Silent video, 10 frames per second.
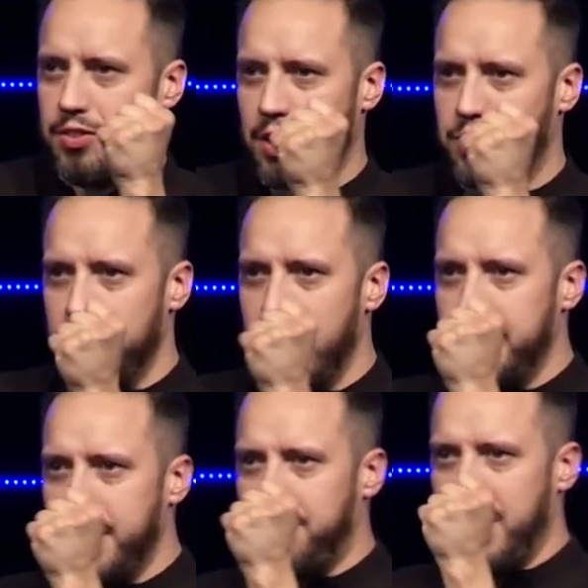after 9
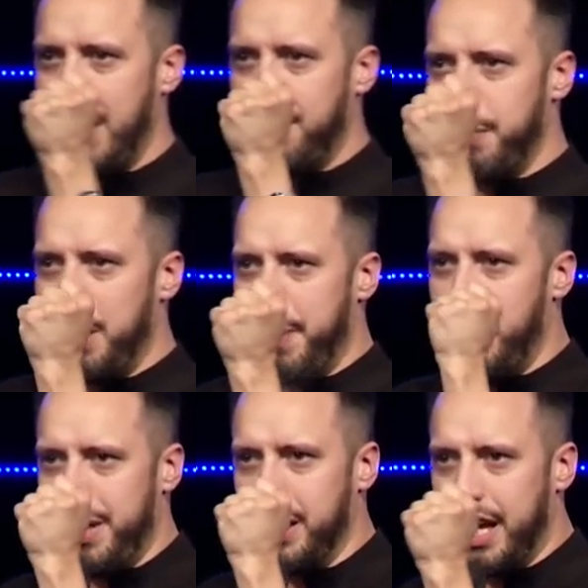days of having my
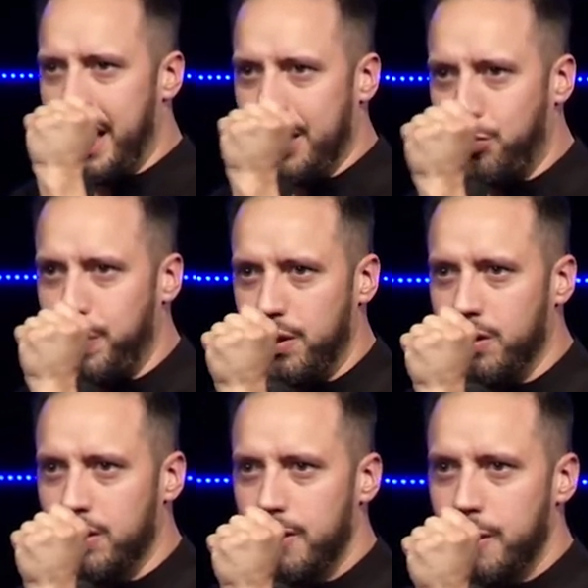baby in that
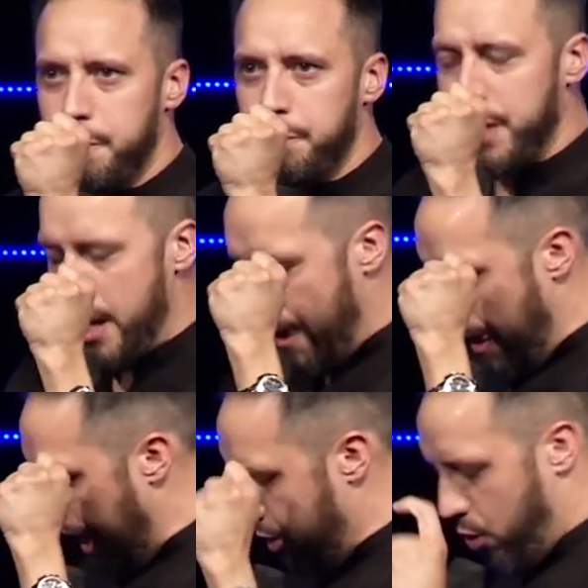hospital,
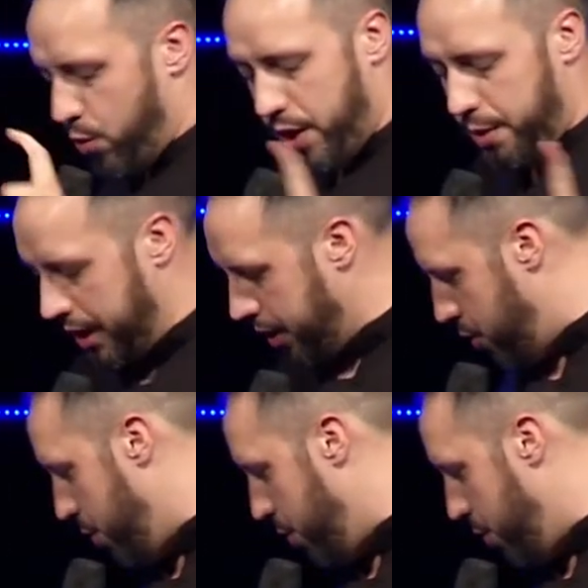and don't worry, I'm not going to